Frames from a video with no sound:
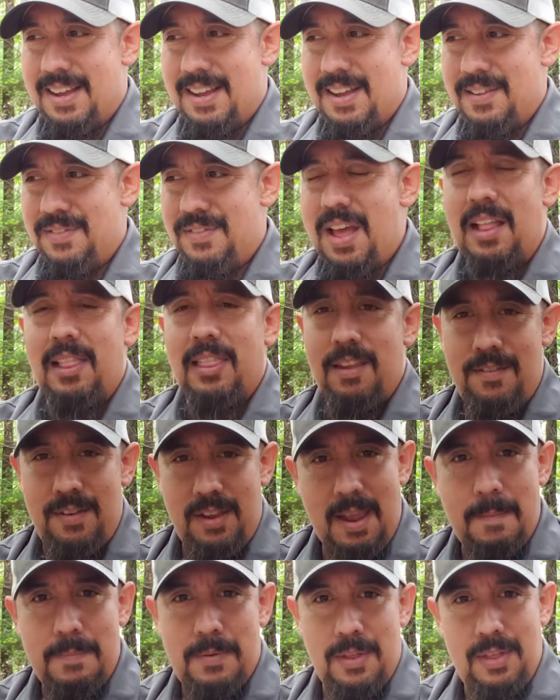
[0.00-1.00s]
not
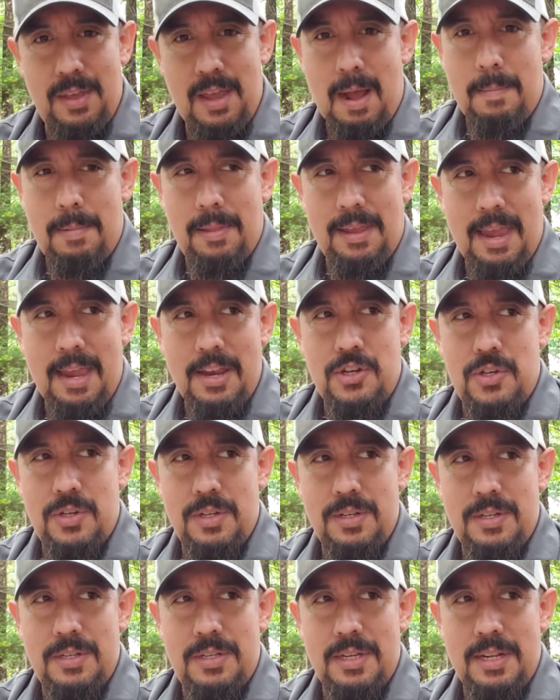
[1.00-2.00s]
living up to the
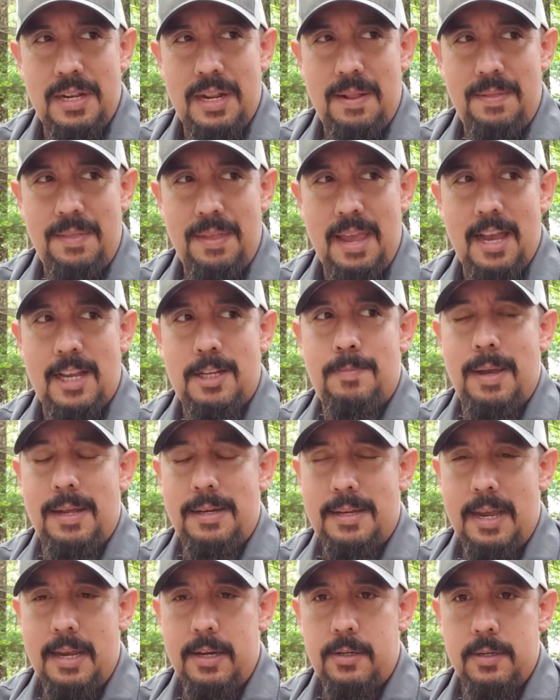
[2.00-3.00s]
obligations and the
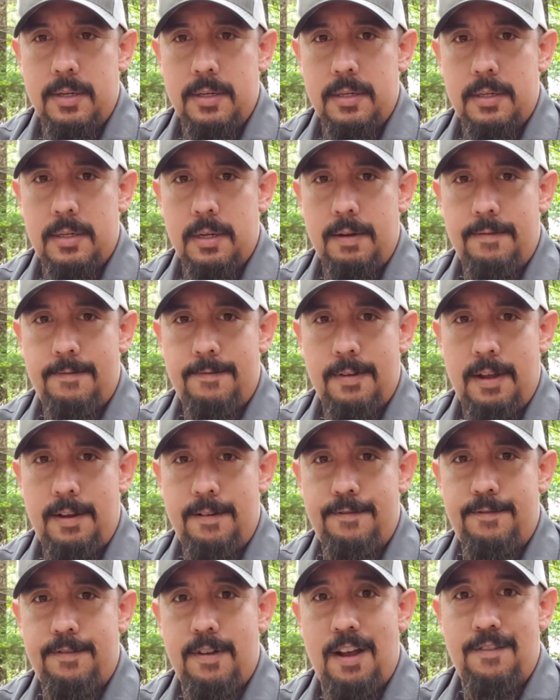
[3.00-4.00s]
expectations
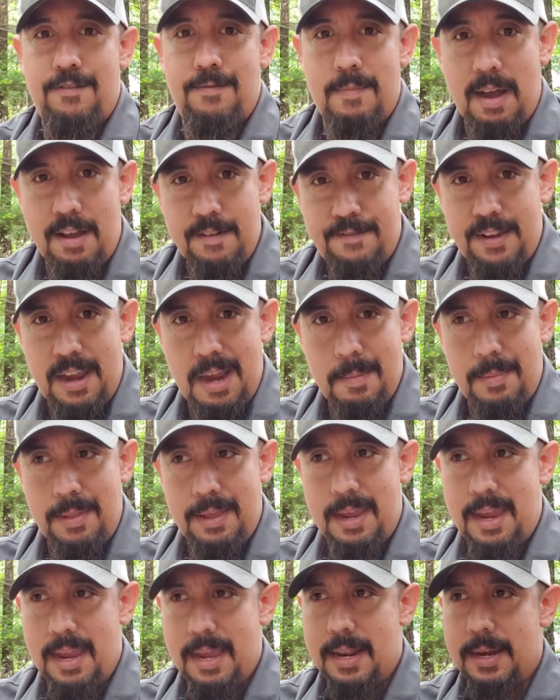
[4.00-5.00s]
of my
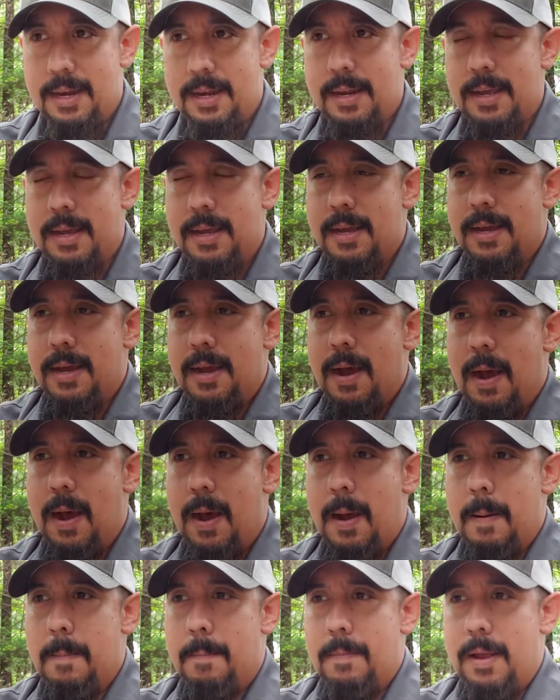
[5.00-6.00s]
family and
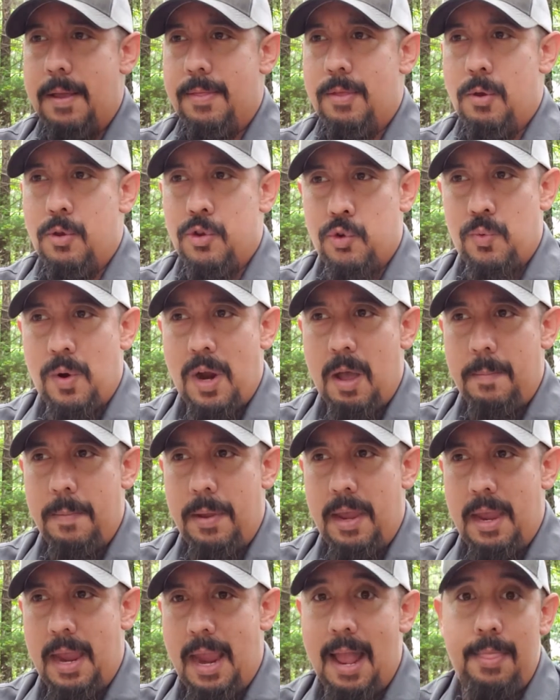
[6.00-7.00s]
those around
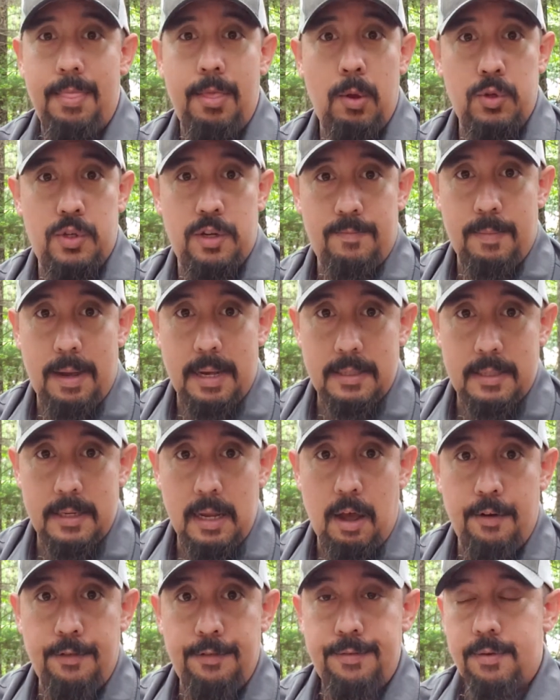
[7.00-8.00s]
me and those of
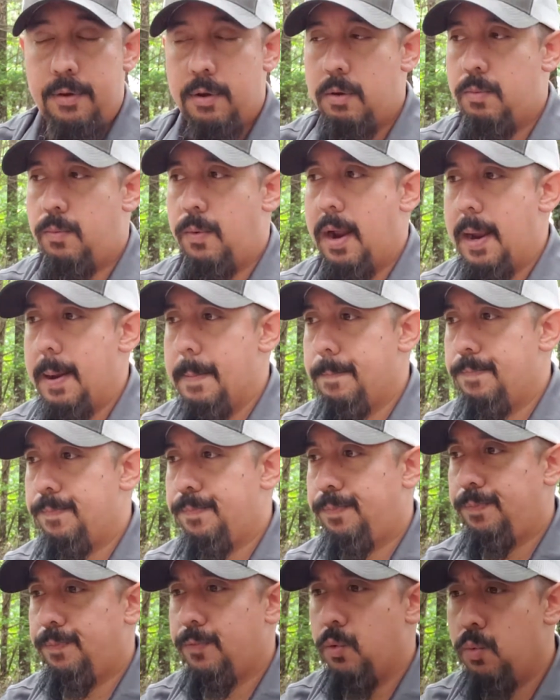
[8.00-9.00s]
myself. Right,
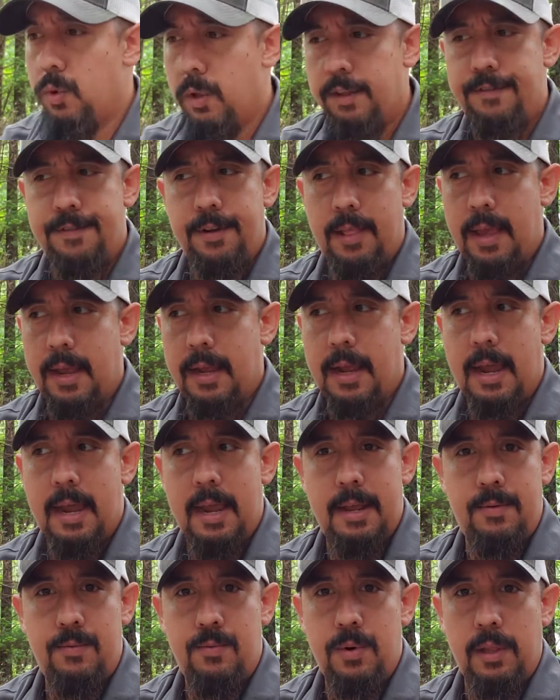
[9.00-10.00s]
really felt like I
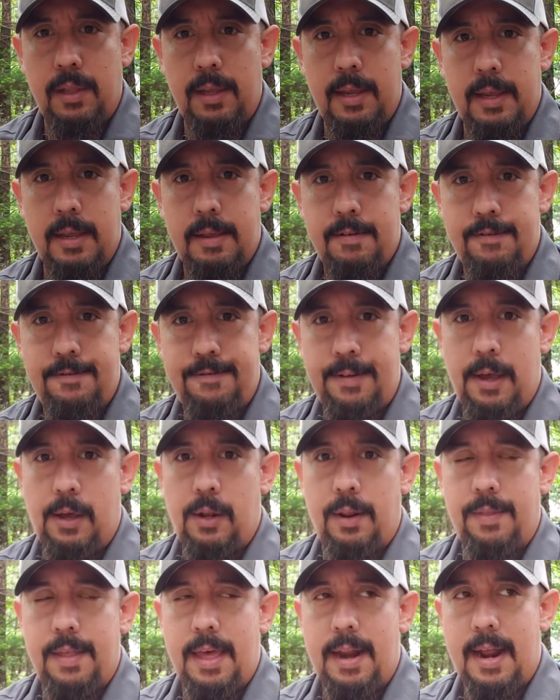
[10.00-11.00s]
had really
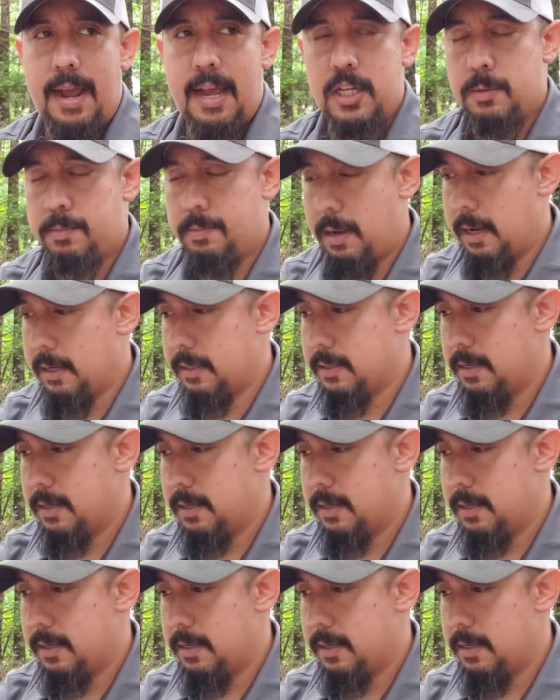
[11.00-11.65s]
failed in that aspect.